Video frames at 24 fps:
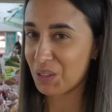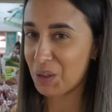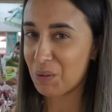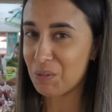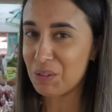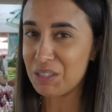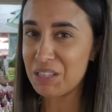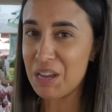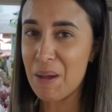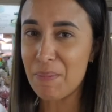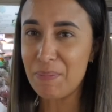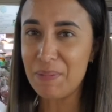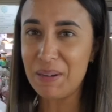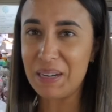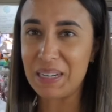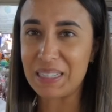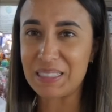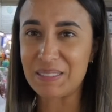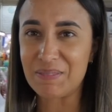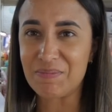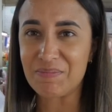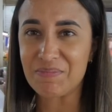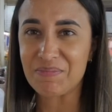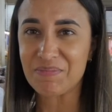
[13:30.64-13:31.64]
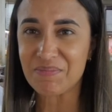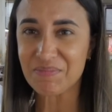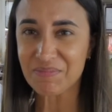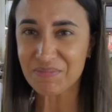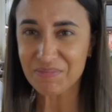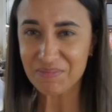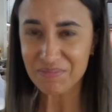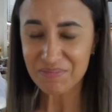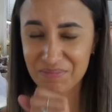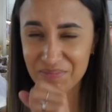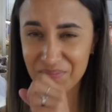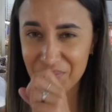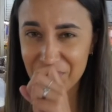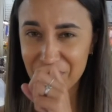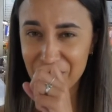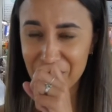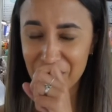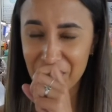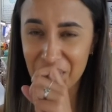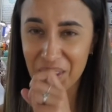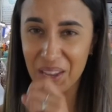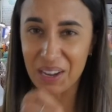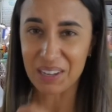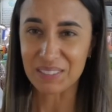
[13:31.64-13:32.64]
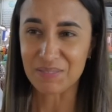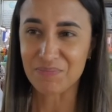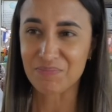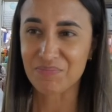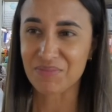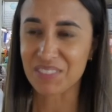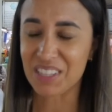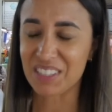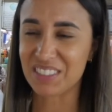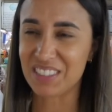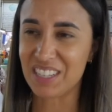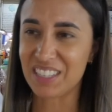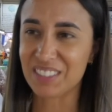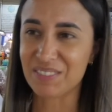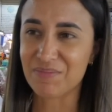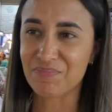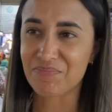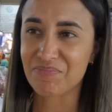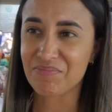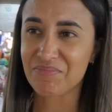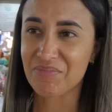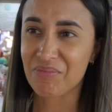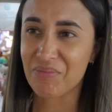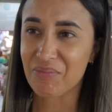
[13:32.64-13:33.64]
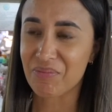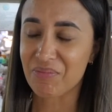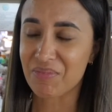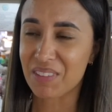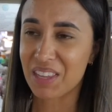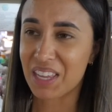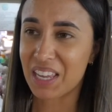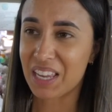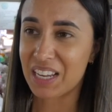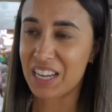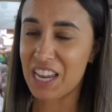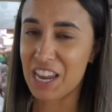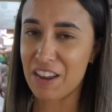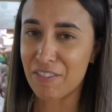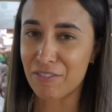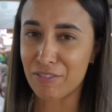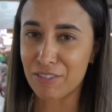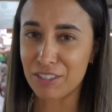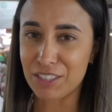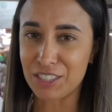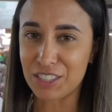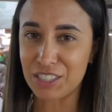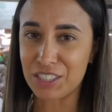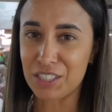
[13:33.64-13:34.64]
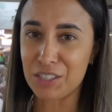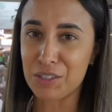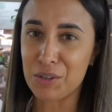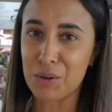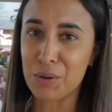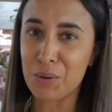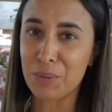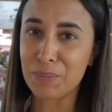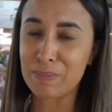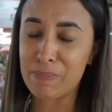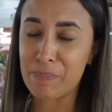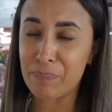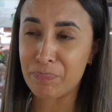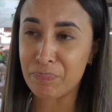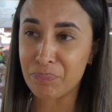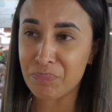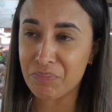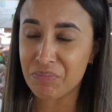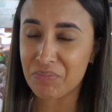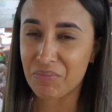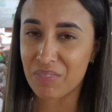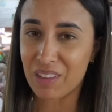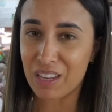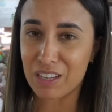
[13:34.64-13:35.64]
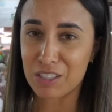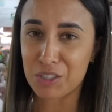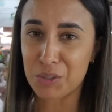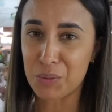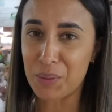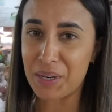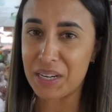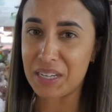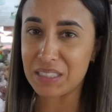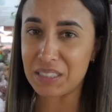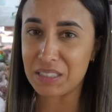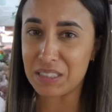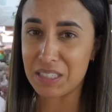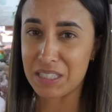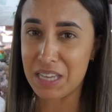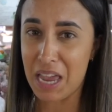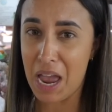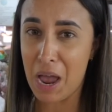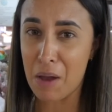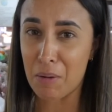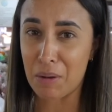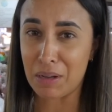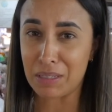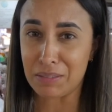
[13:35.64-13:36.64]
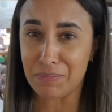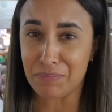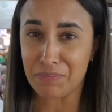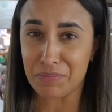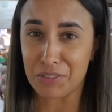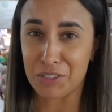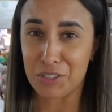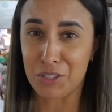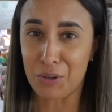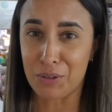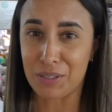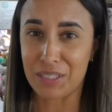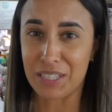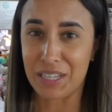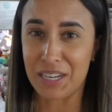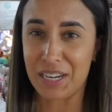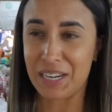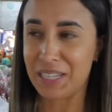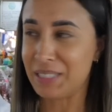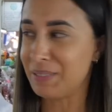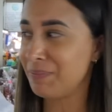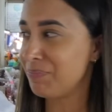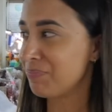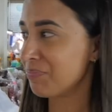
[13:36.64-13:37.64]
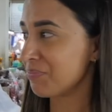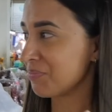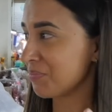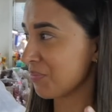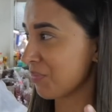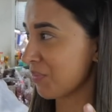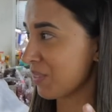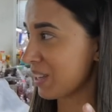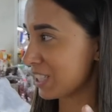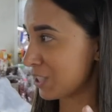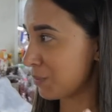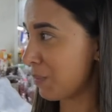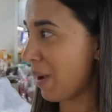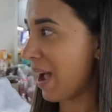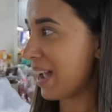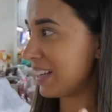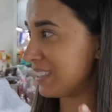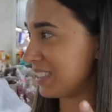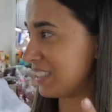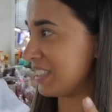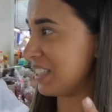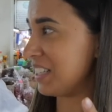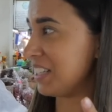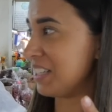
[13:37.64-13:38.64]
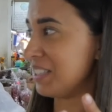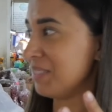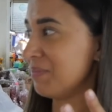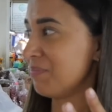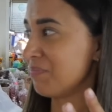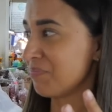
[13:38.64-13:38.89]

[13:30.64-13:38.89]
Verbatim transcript: What's happening? There's so much happening. Yeah. It's like every single sweet, sour, salty, spicy,